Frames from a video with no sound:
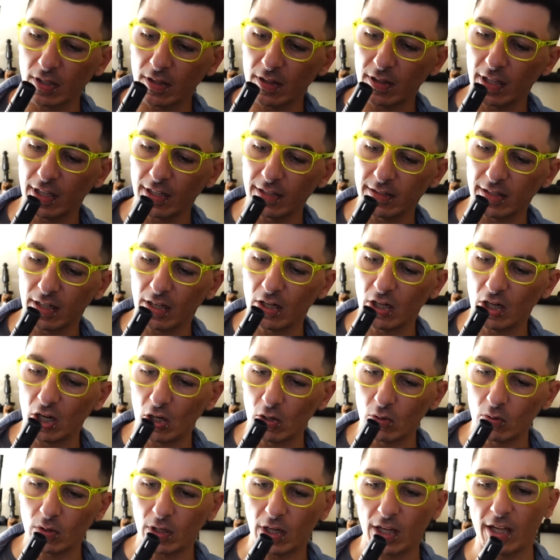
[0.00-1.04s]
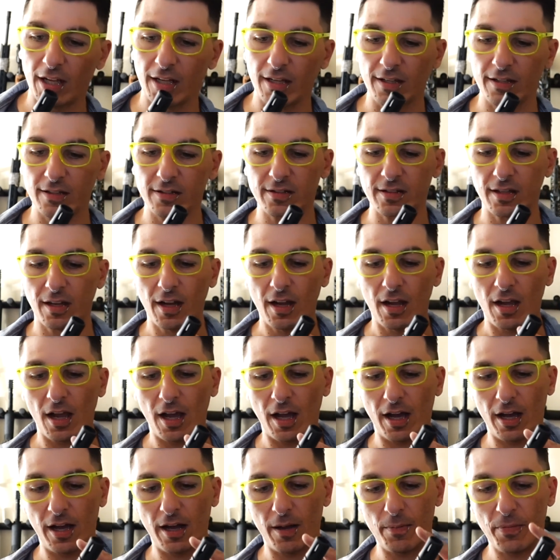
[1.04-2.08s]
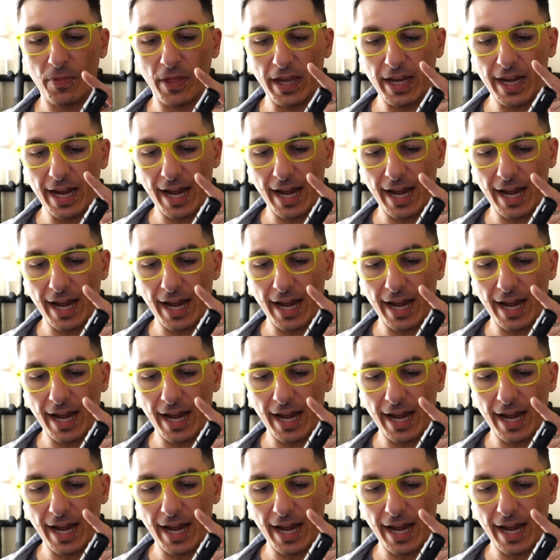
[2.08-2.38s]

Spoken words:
thing to note is they